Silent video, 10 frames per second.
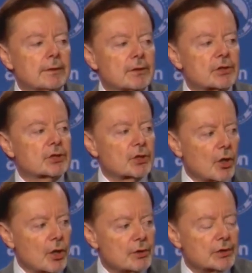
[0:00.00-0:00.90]
the
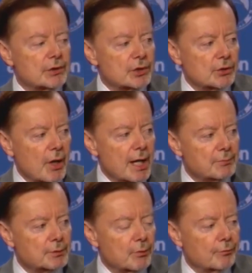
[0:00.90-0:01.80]
stars and
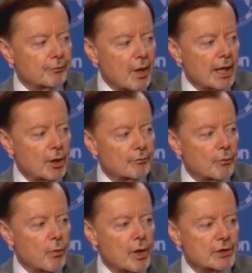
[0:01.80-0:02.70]
stripes will fly over
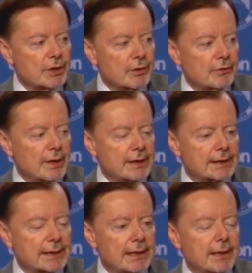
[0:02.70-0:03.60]
Washington,
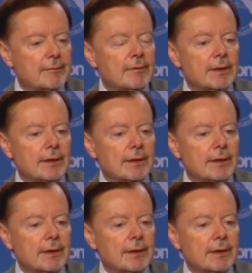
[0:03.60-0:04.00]
D.C.,